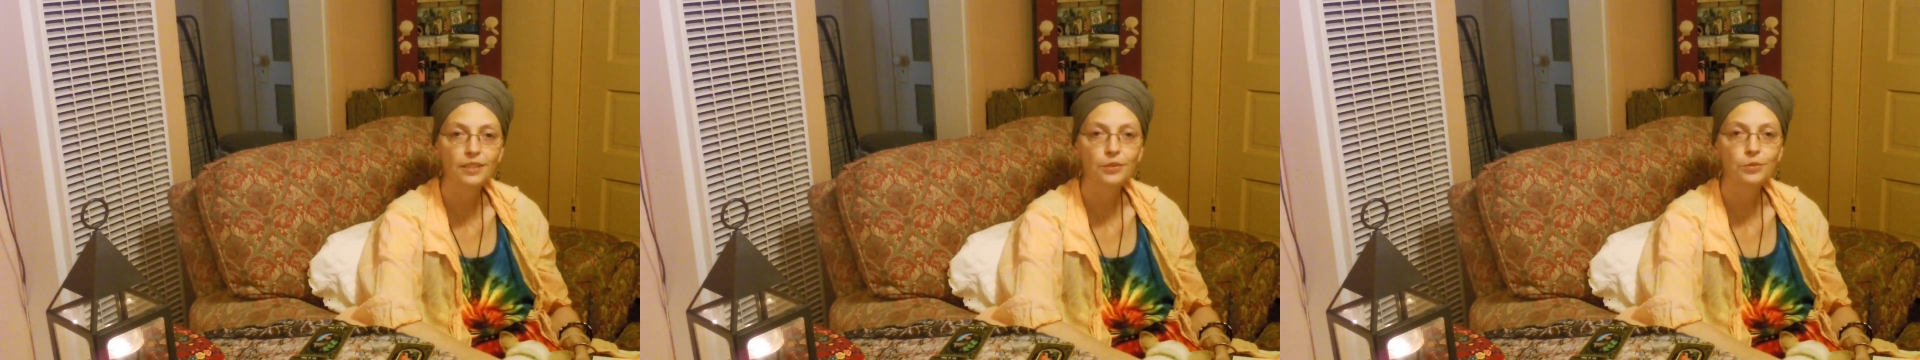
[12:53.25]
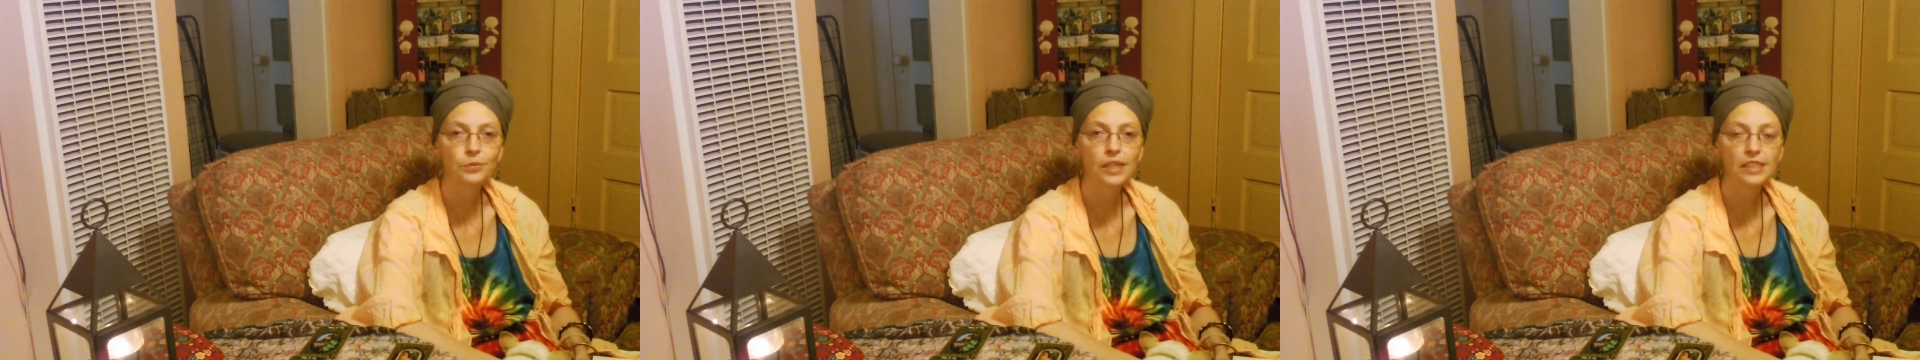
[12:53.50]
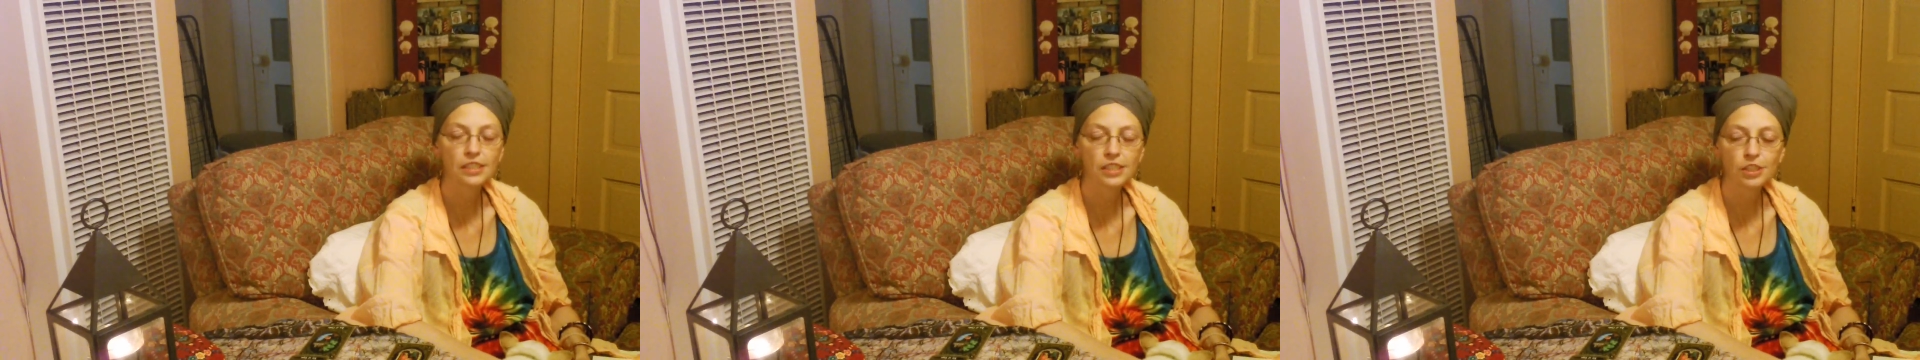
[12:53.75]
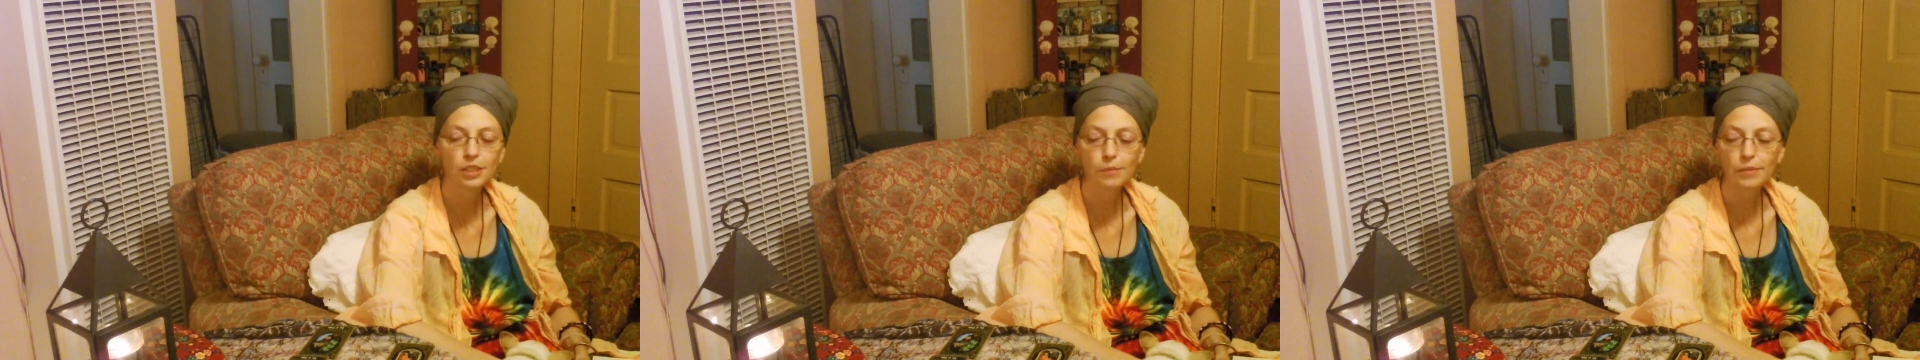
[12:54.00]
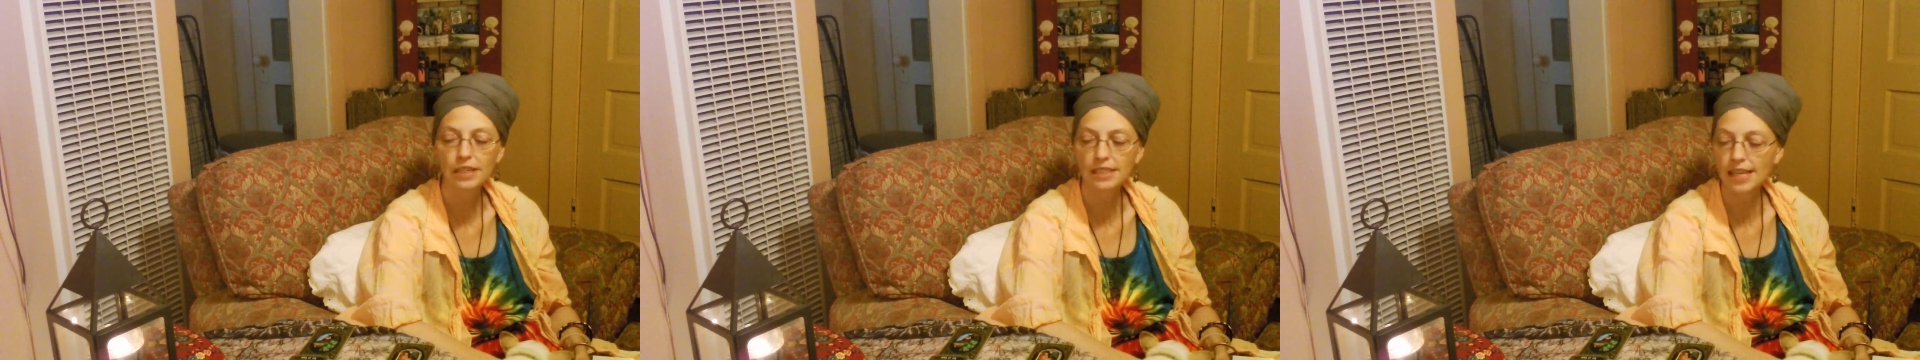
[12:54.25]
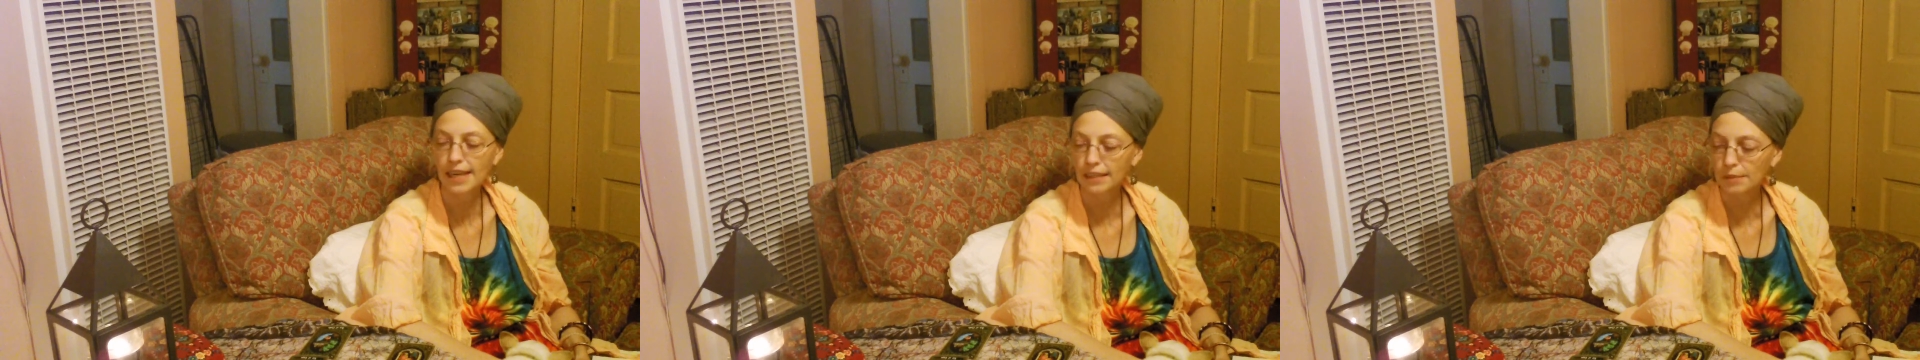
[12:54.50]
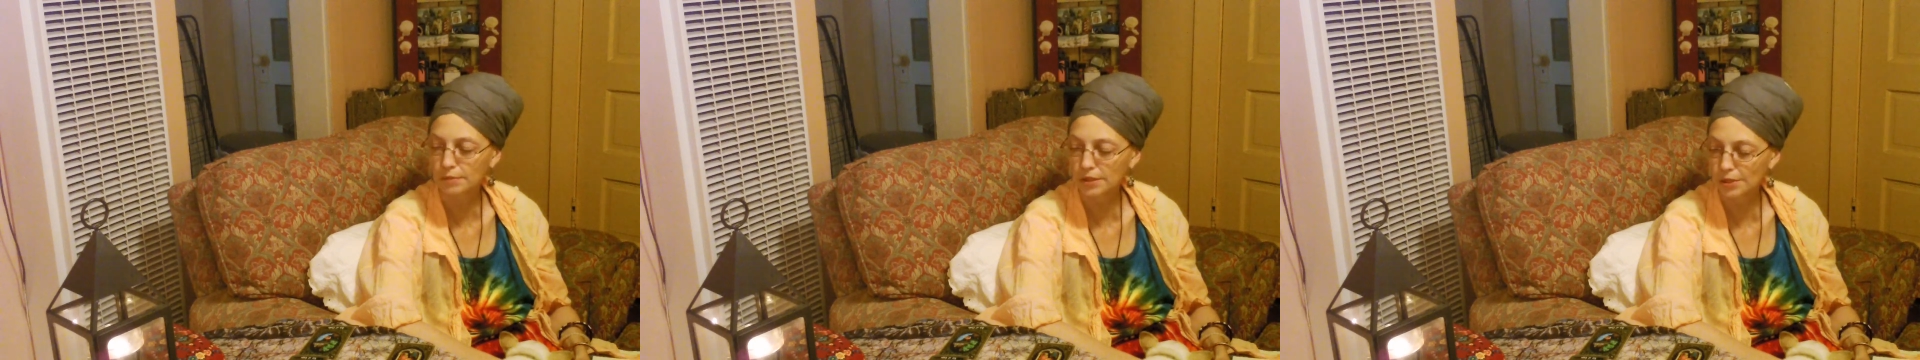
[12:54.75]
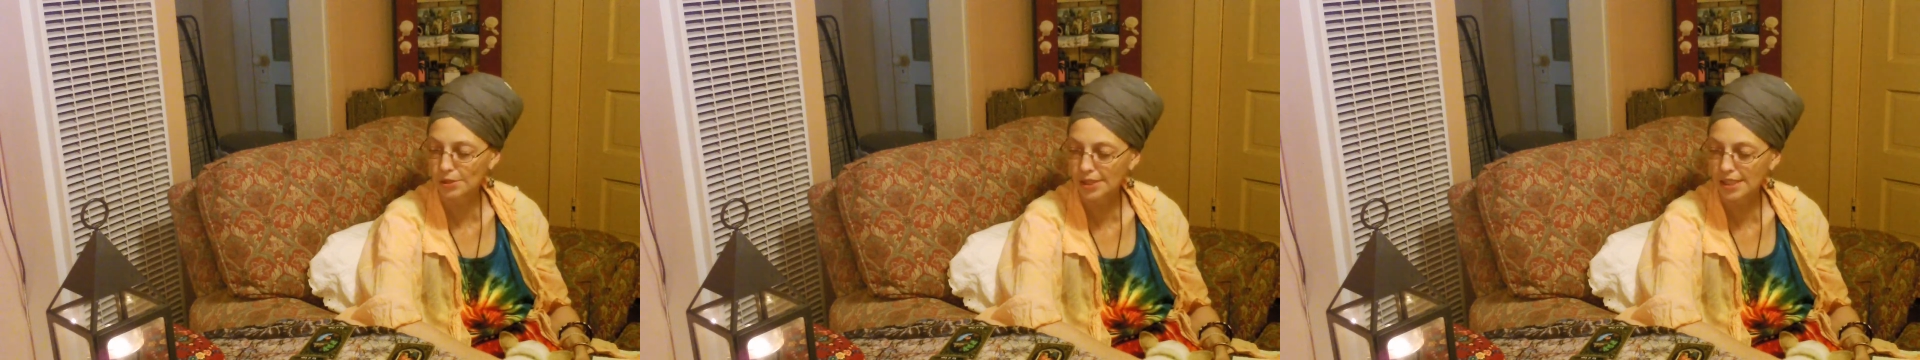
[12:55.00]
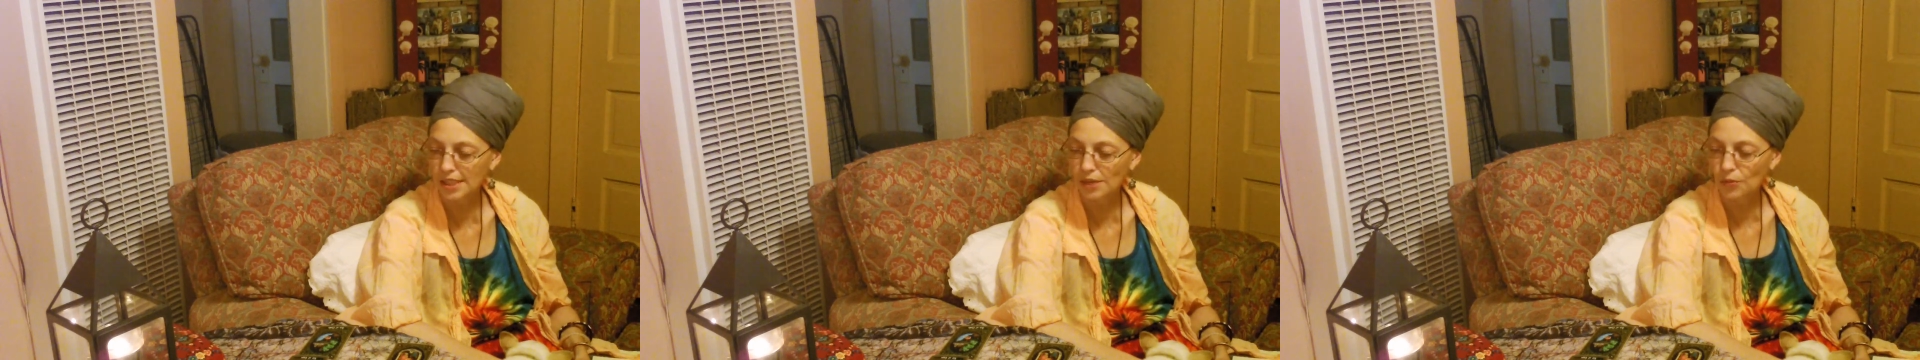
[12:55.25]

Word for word: You want to jump on that caboose